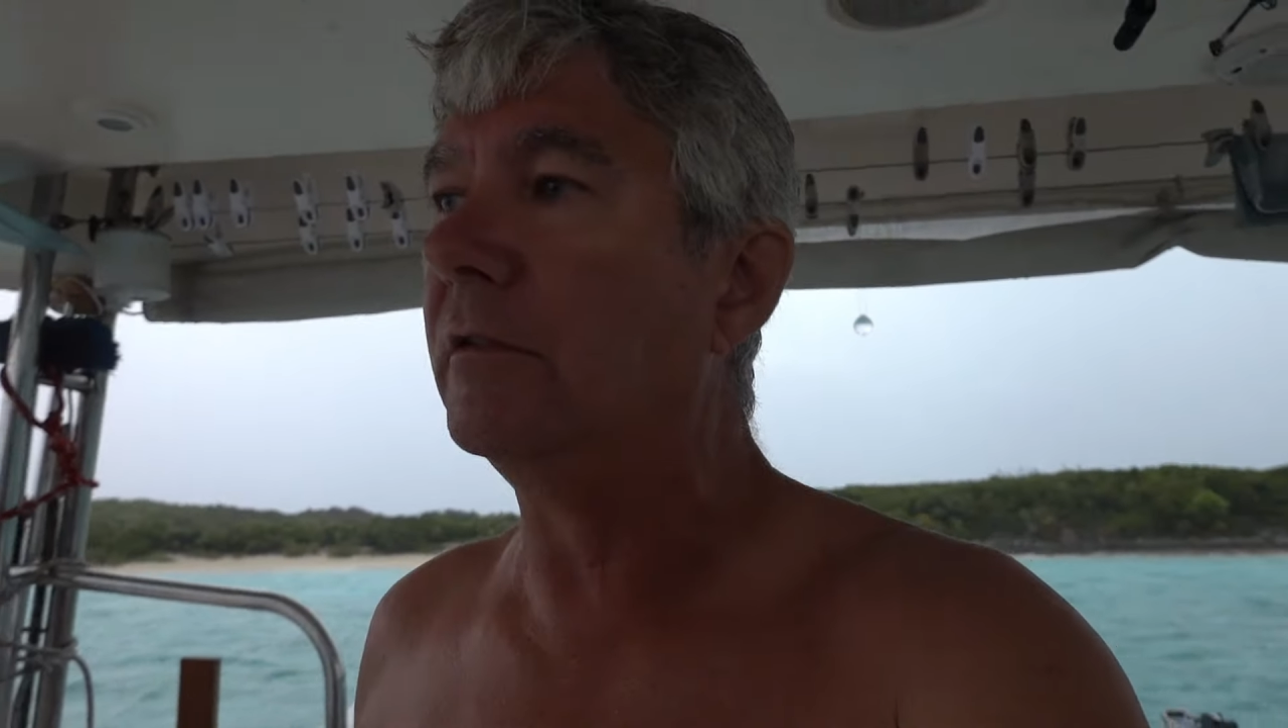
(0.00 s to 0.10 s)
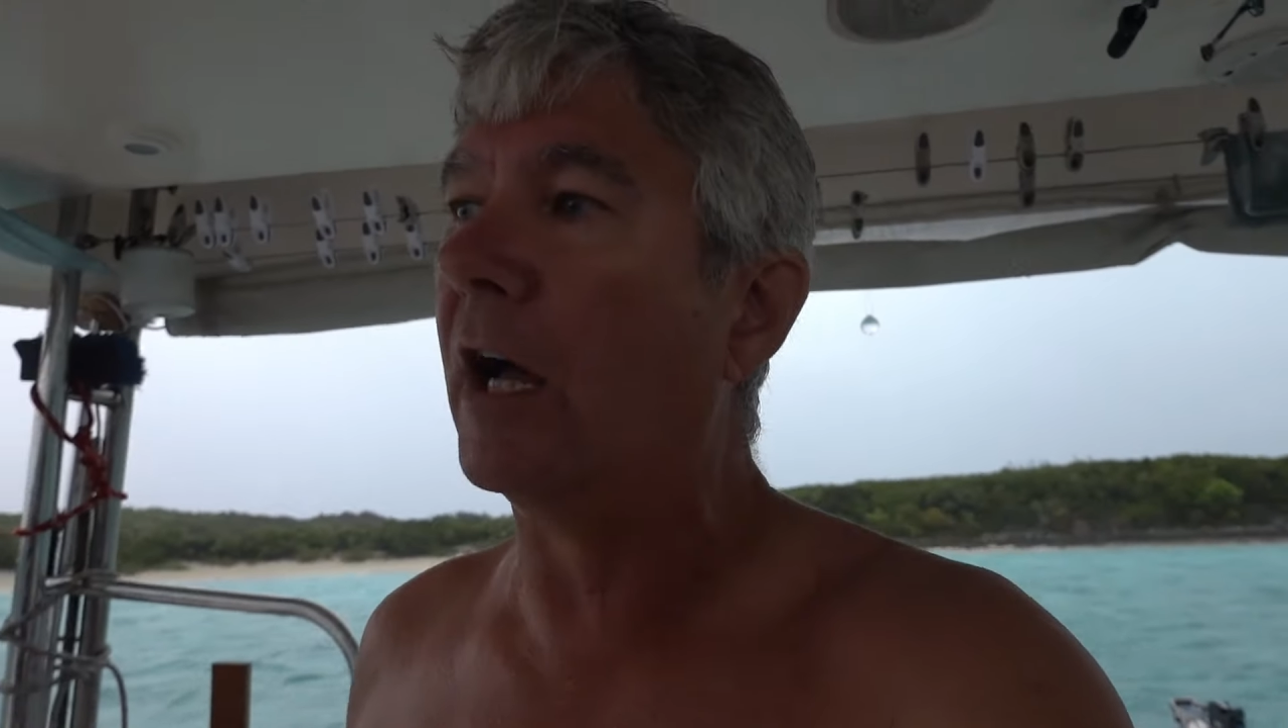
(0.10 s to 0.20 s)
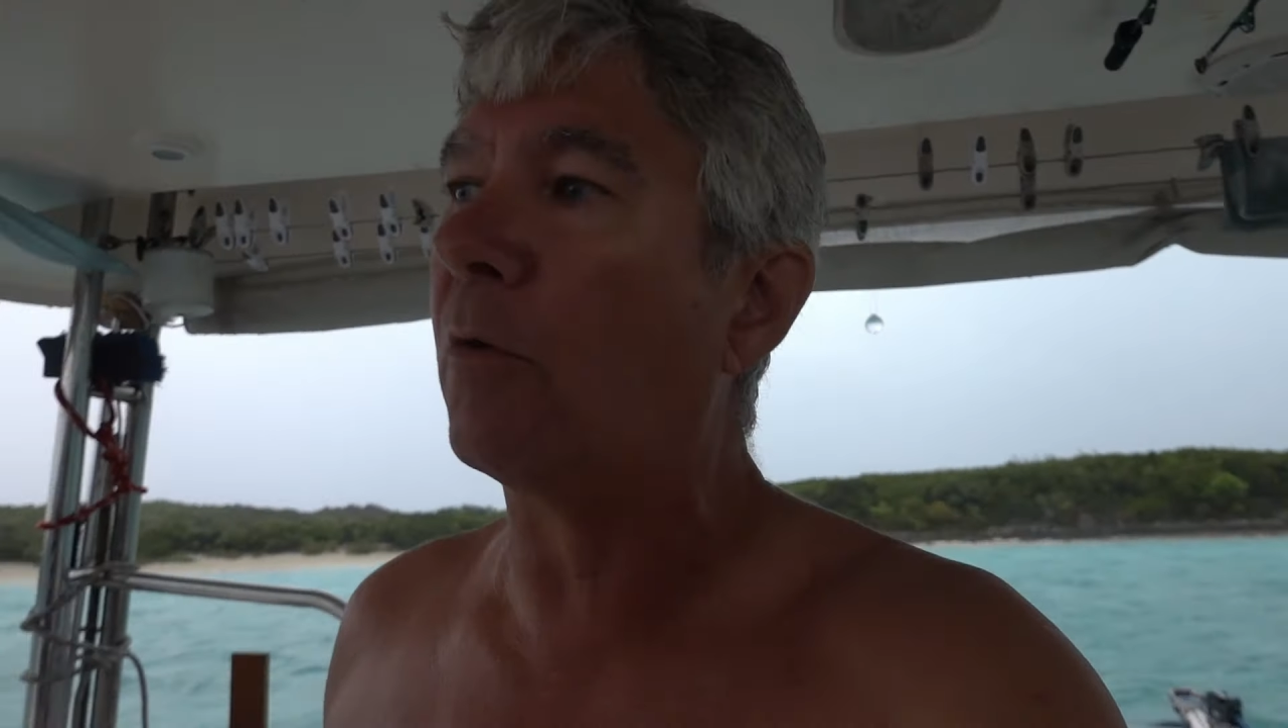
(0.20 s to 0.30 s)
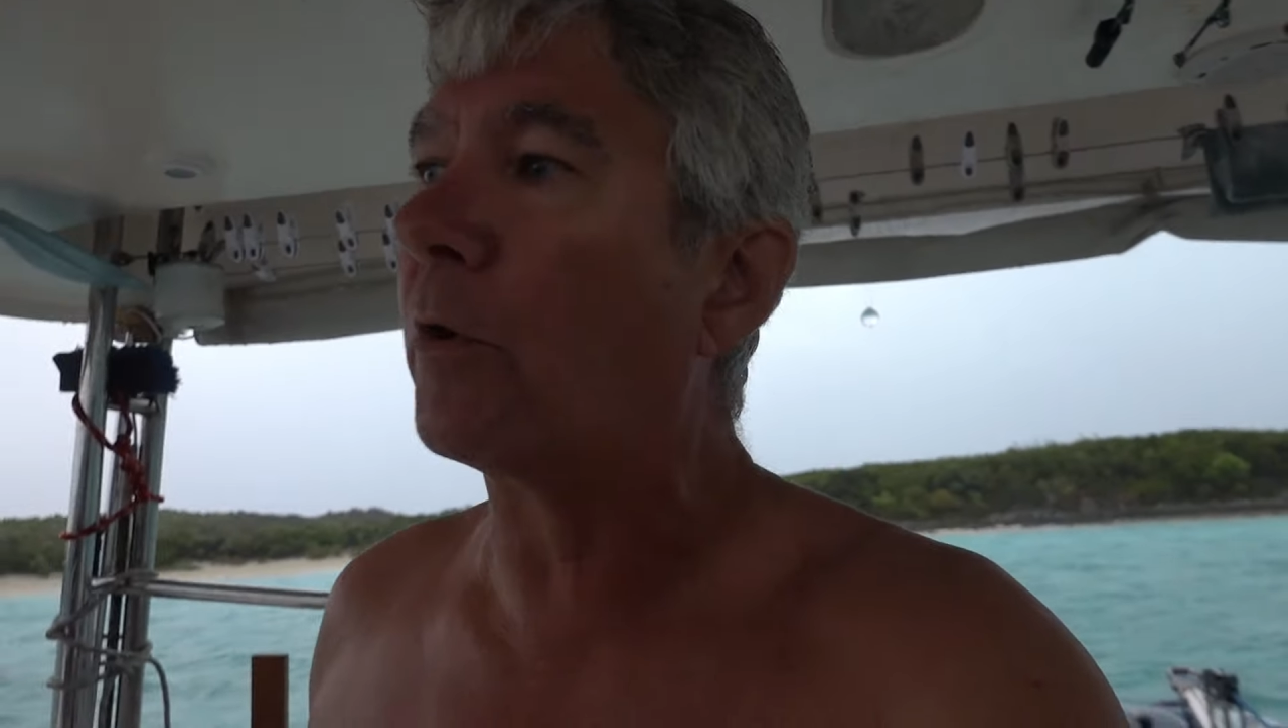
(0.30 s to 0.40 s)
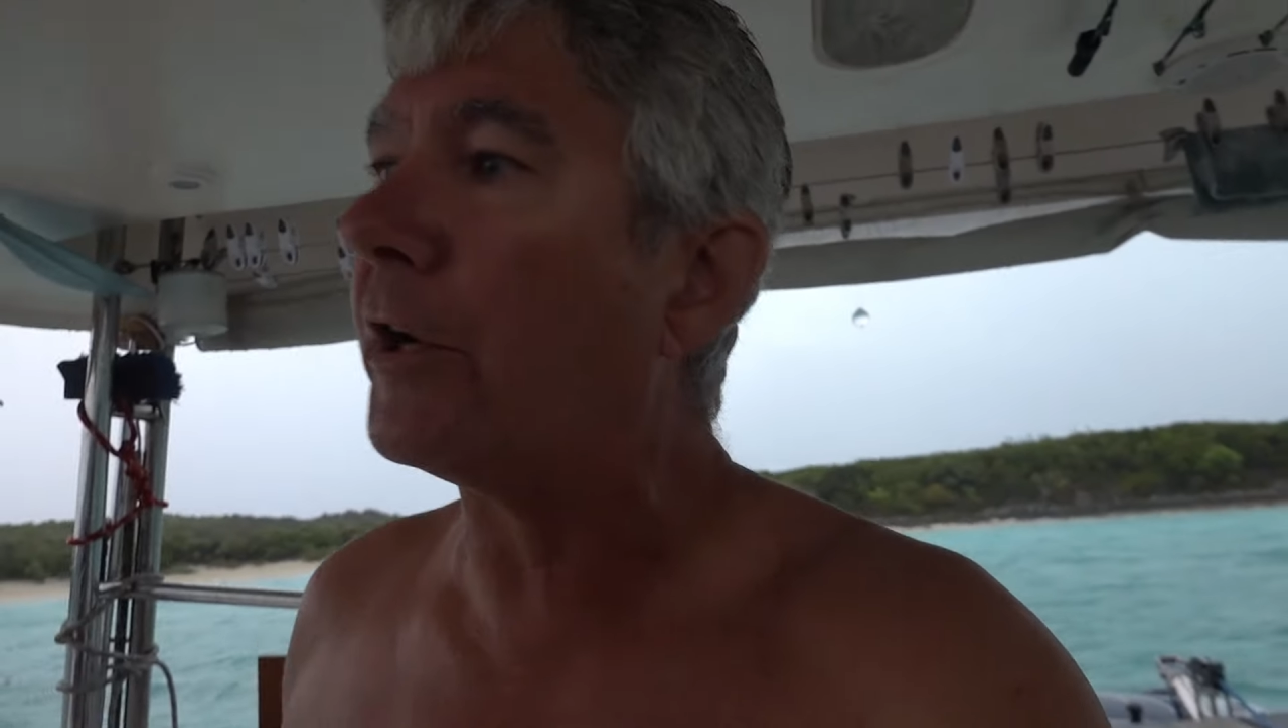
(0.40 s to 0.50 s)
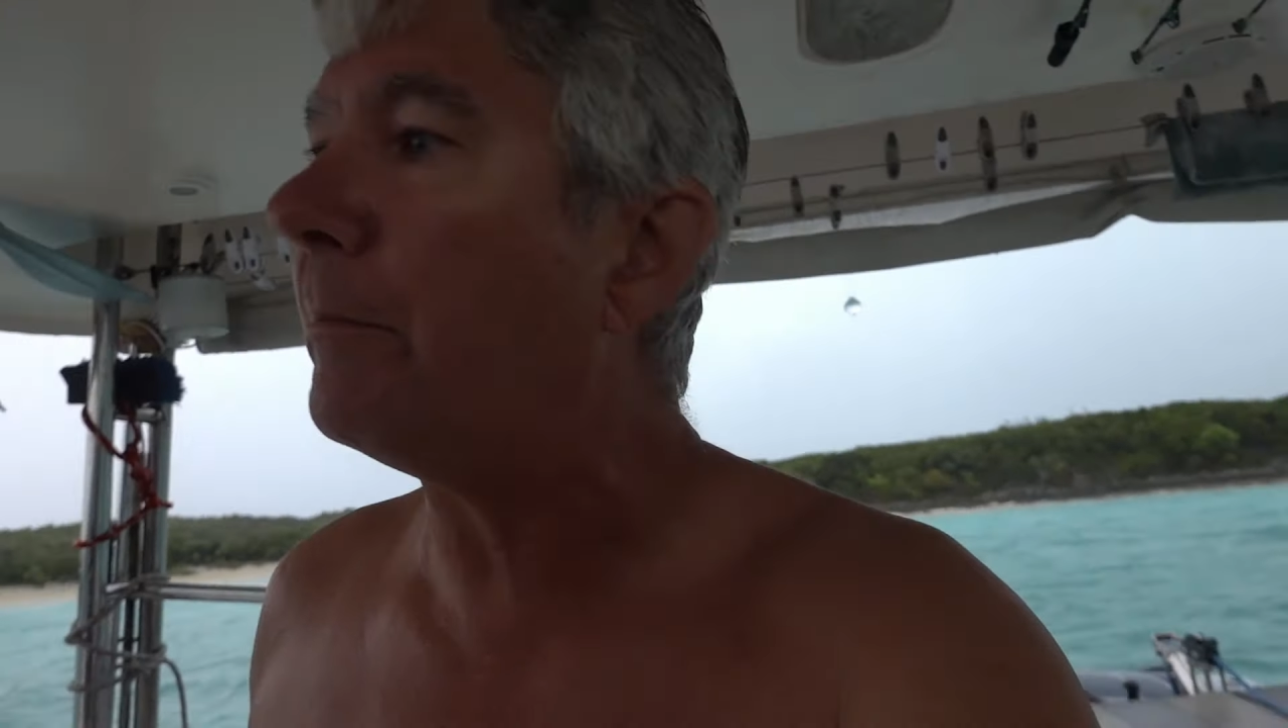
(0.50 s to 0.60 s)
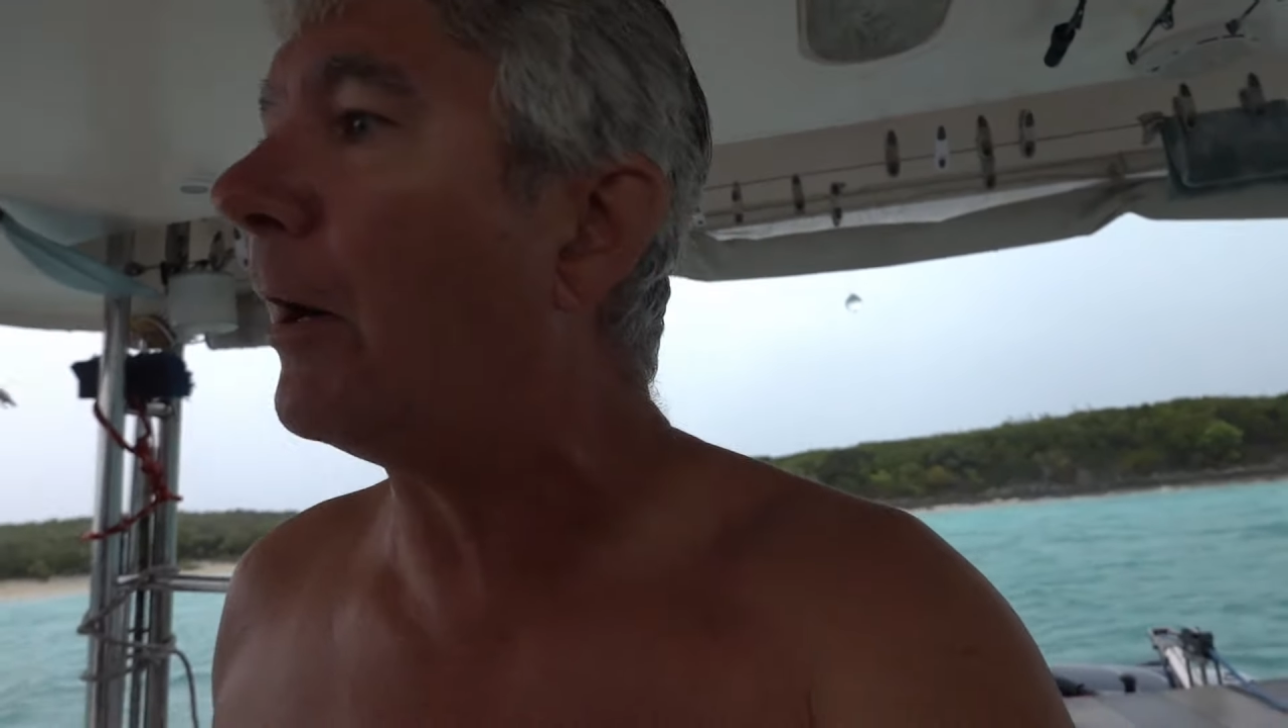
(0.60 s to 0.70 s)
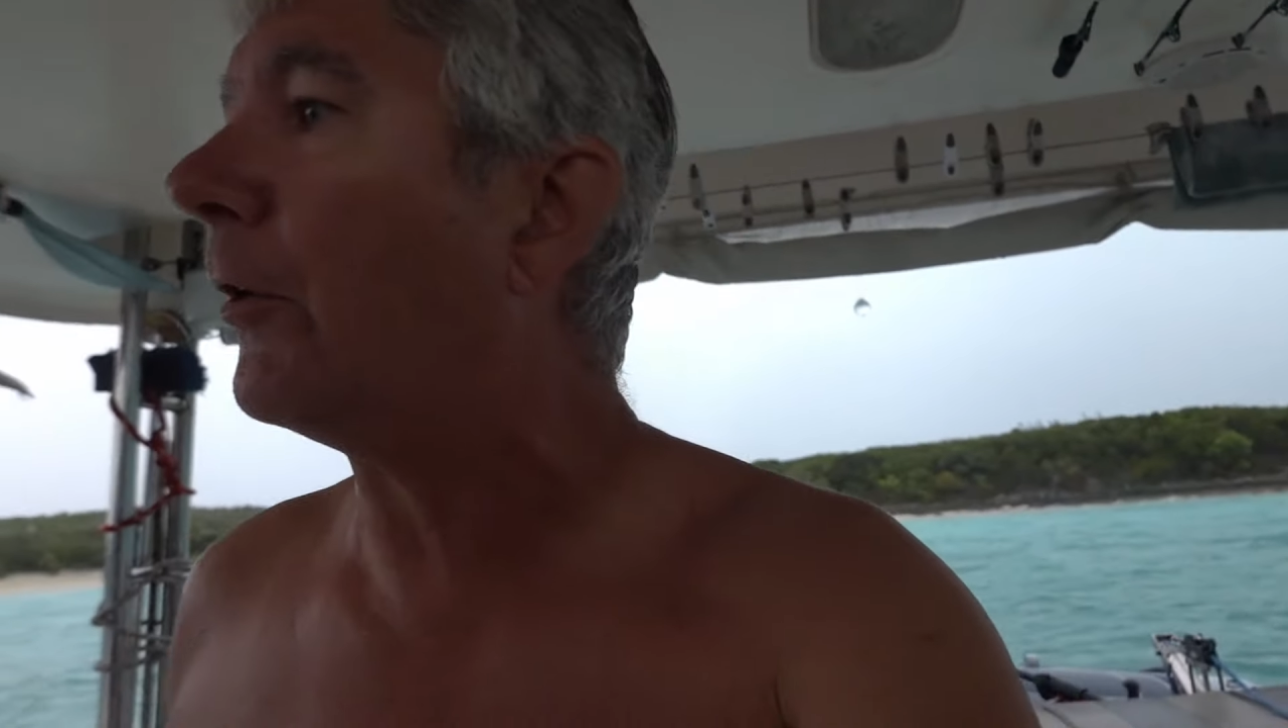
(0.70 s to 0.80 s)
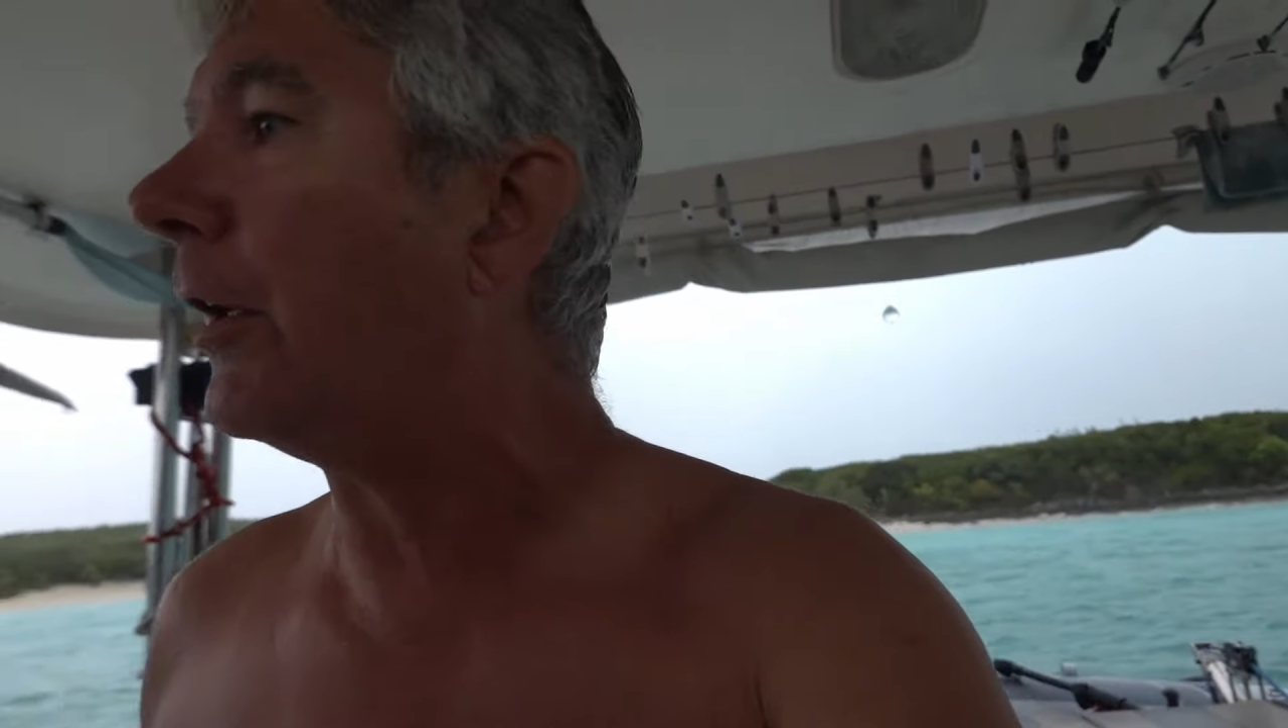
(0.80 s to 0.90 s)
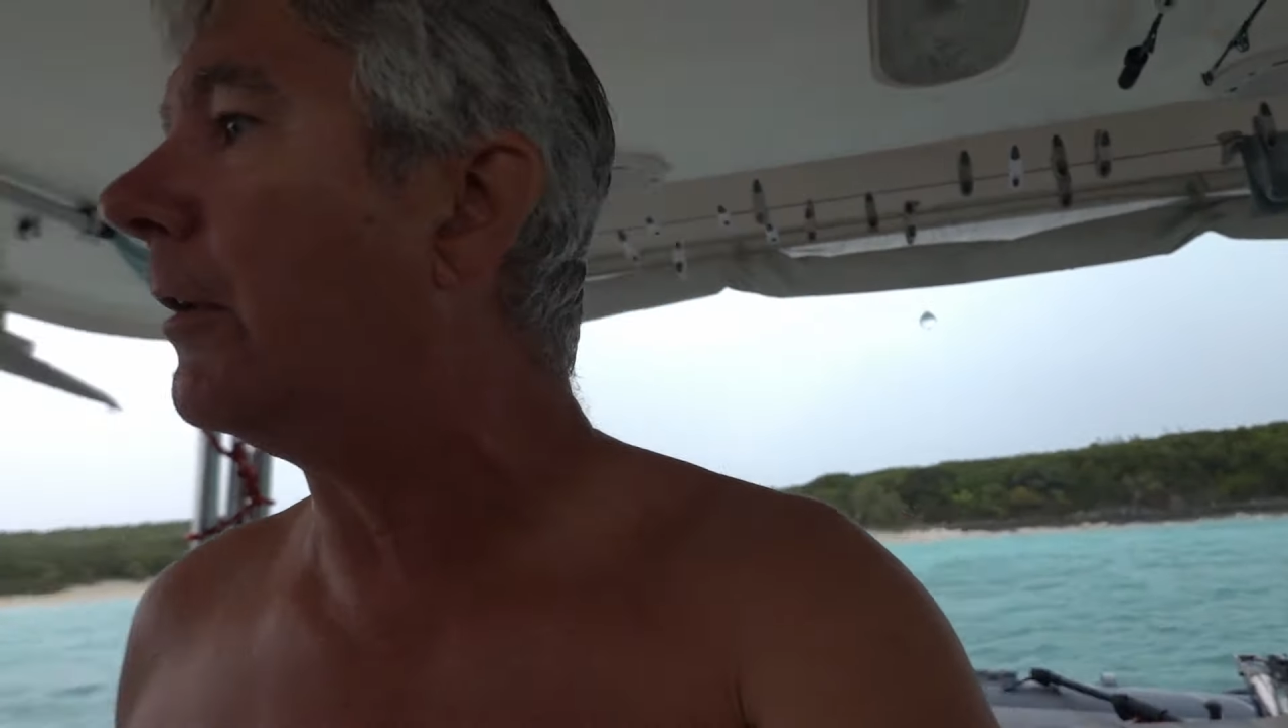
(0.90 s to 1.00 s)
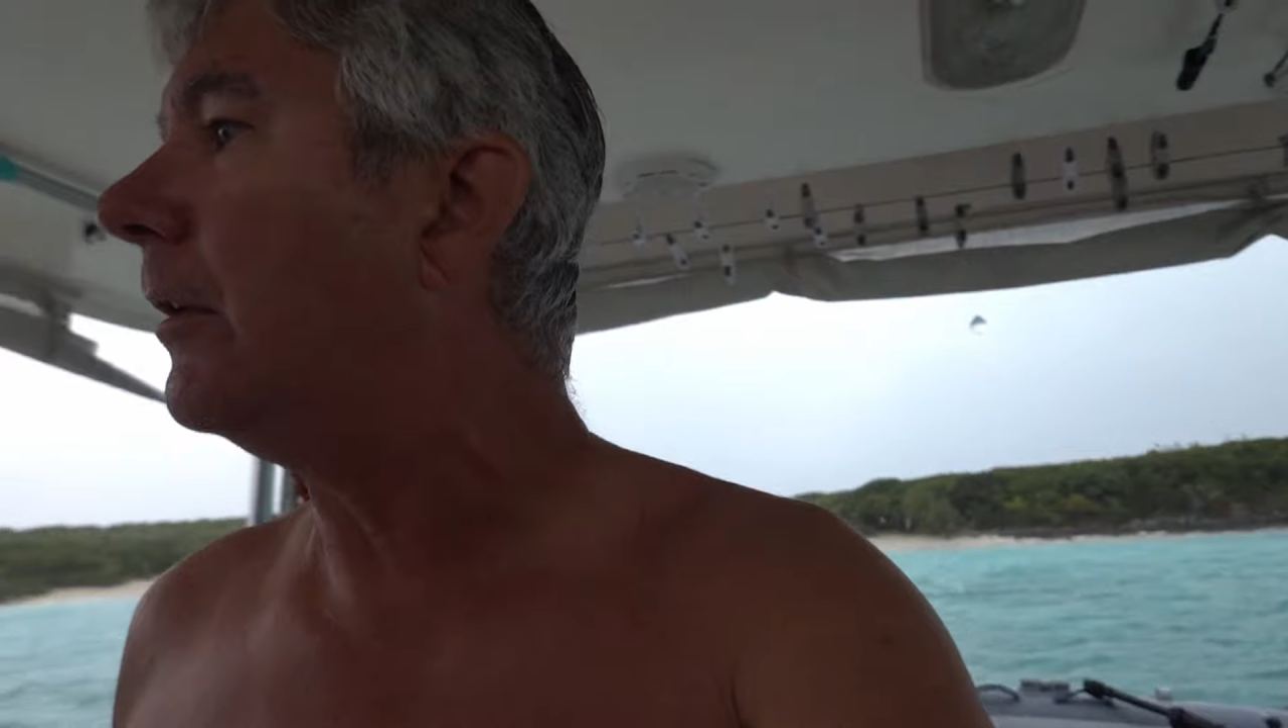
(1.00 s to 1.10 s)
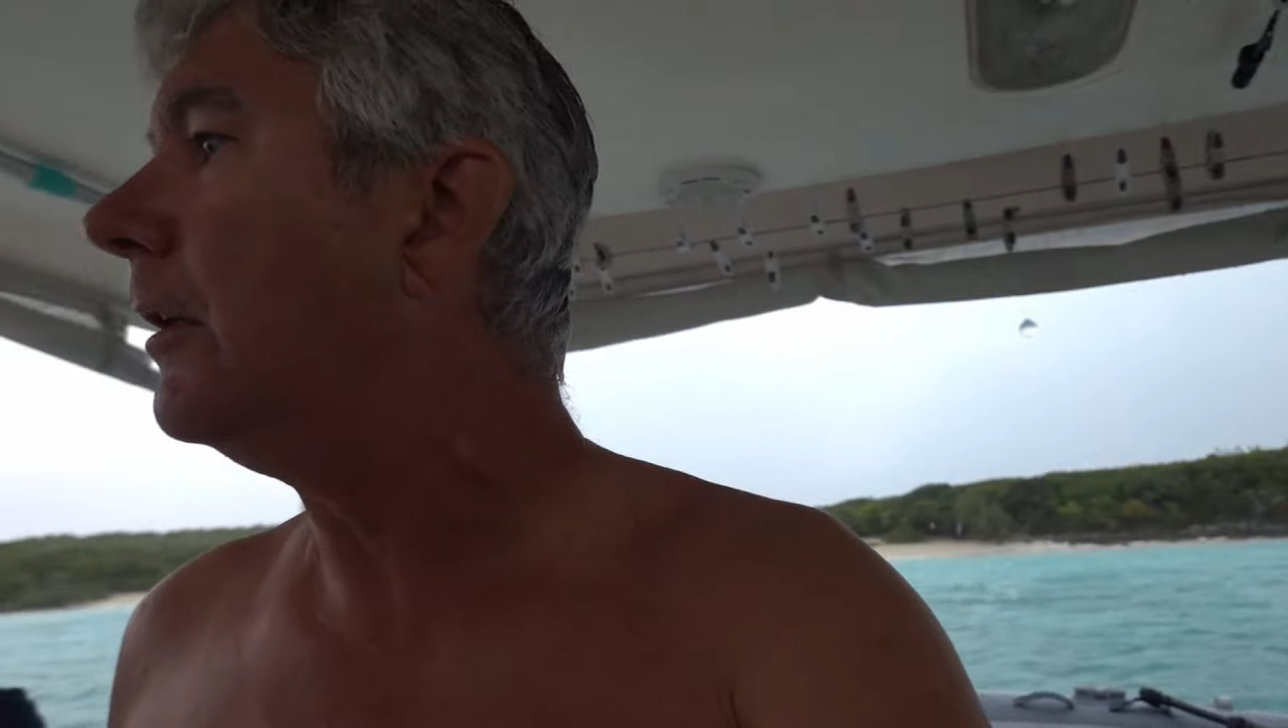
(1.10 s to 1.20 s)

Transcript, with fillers: not worry about it.